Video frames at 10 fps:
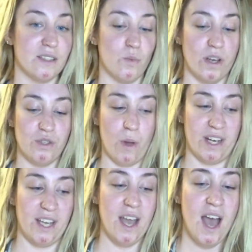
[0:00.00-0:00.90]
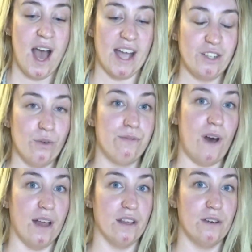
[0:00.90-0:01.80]
it's 1:20, I don't
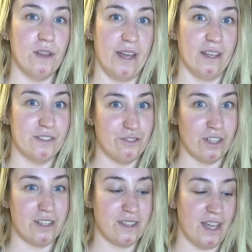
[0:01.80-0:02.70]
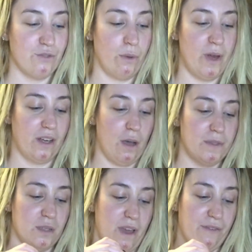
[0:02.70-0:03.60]
follow like a strict schedule when it
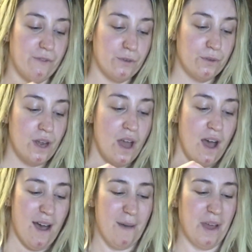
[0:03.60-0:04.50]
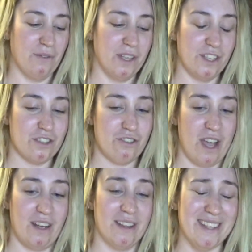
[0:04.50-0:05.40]
comes to my food. I really just
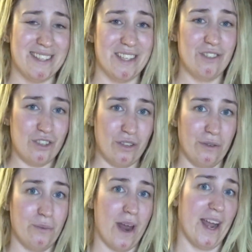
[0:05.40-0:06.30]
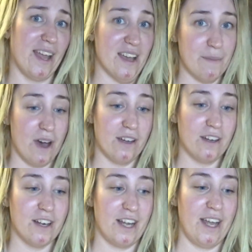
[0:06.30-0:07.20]
try to listen to when I am
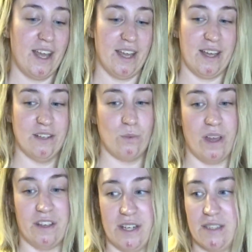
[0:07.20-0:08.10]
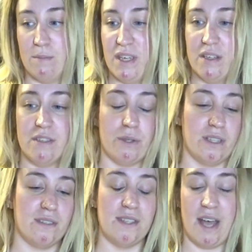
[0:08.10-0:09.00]
hungry, and whether it's meals or
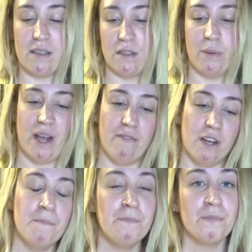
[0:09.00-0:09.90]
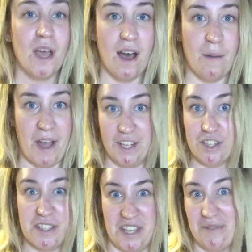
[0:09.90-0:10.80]
it's snacks or whatever, I
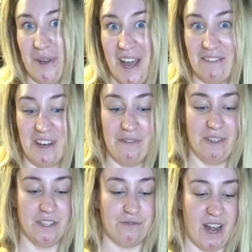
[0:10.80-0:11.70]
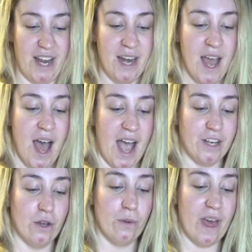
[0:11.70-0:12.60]
just eat whenever it feels right. I
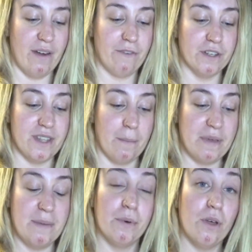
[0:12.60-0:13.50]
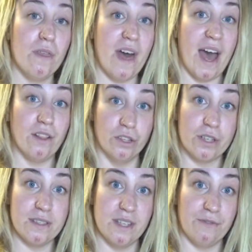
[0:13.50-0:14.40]
know that for some people that
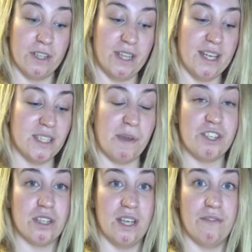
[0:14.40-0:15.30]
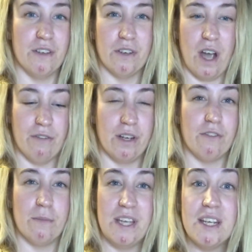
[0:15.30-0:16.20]
looks differently, especially if you're recovering
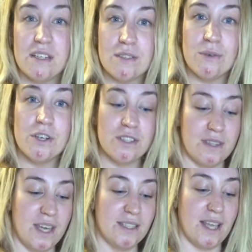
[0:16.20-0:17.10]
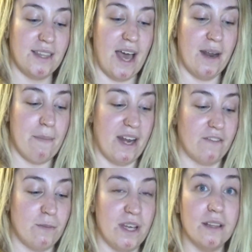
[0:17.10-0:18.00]
from eating disorders and things like that. It might
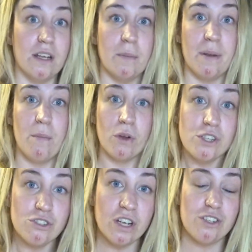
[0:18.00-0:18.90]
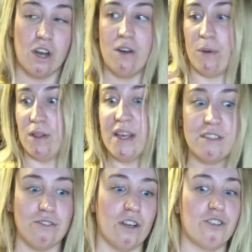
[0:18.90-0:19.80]
have to be a little bit more structured or
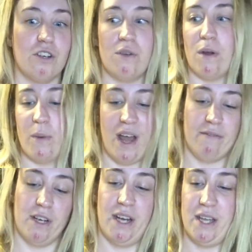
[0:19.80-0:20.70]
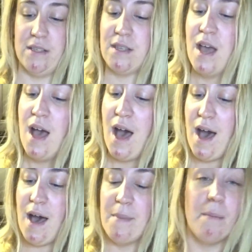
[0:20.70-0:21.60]
less structured or whatever it is,
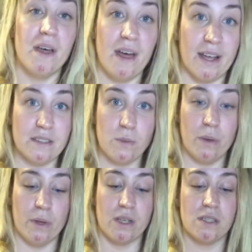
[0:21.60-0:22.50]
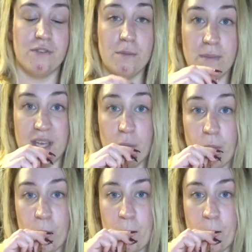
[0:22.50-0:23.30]
but that's what works for me.